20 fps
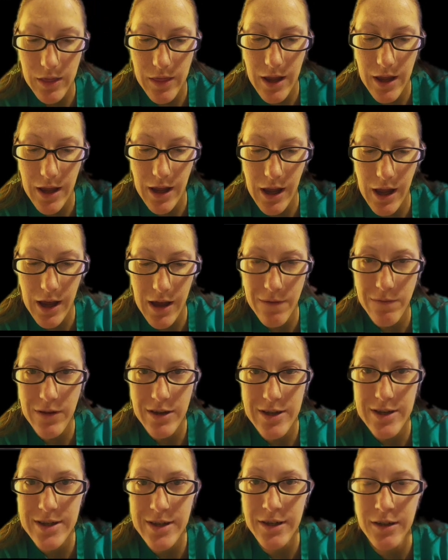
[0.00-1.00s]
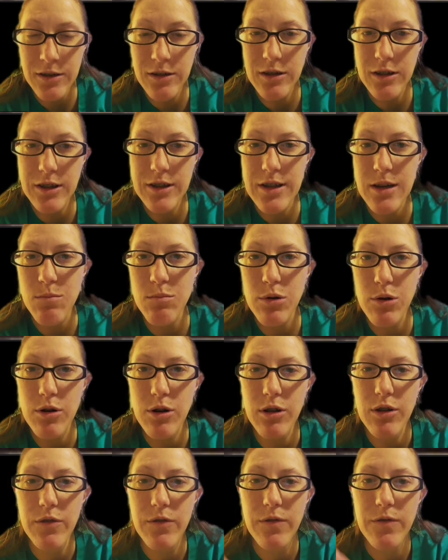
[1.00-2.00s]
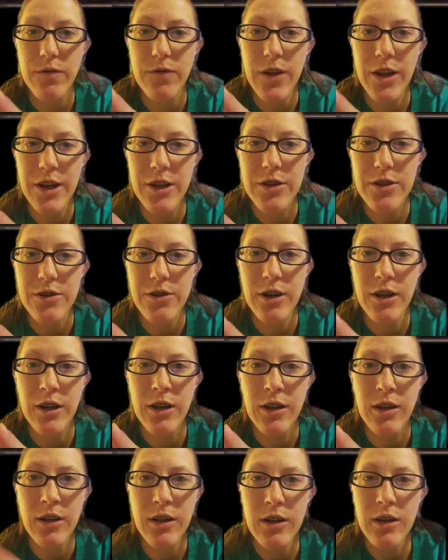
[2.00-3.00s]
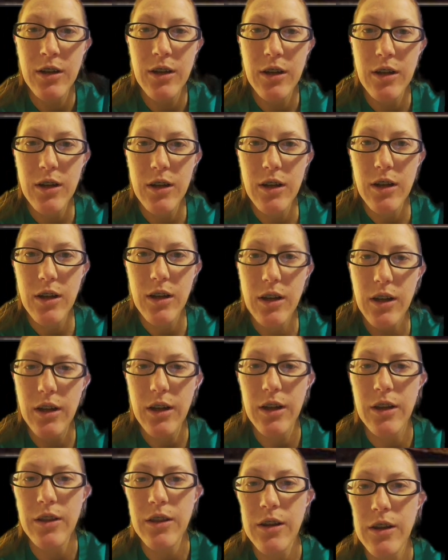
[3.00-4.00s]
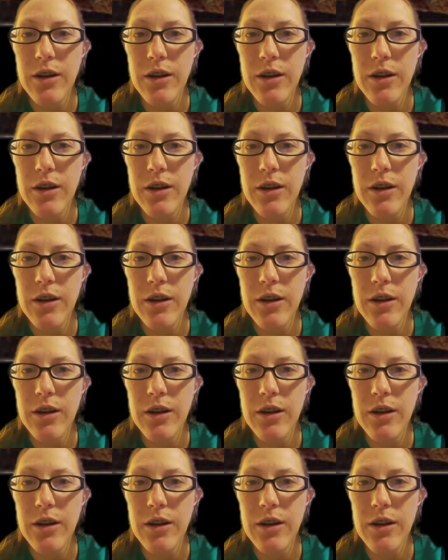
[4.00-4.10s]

They have a single temporal fenestra in